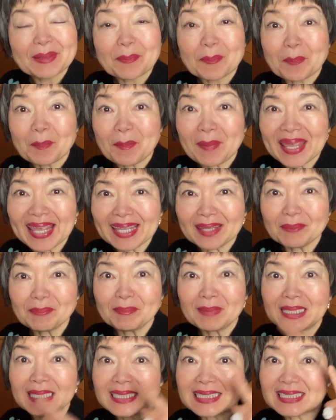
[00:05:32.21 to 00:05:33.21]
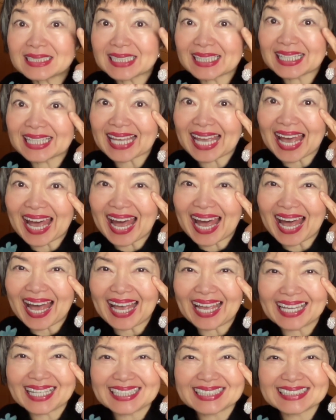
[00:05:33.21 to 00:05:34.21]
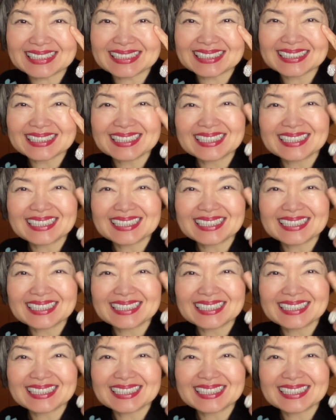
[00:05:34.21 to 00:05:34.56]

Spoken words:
Me means the eyes.